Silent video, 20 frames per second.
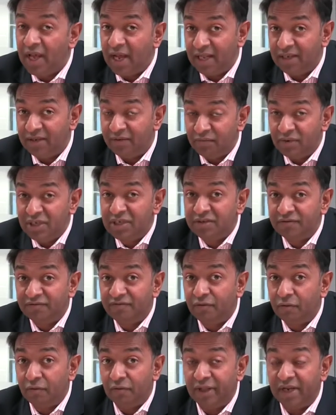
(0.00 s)
And the reason
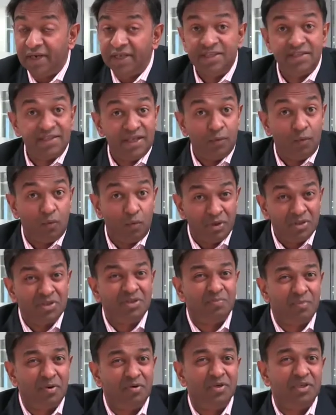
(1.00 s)
for that is that
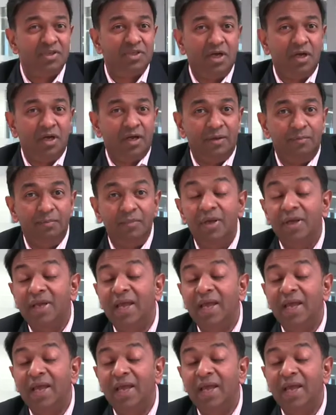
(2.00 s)
once upon a time,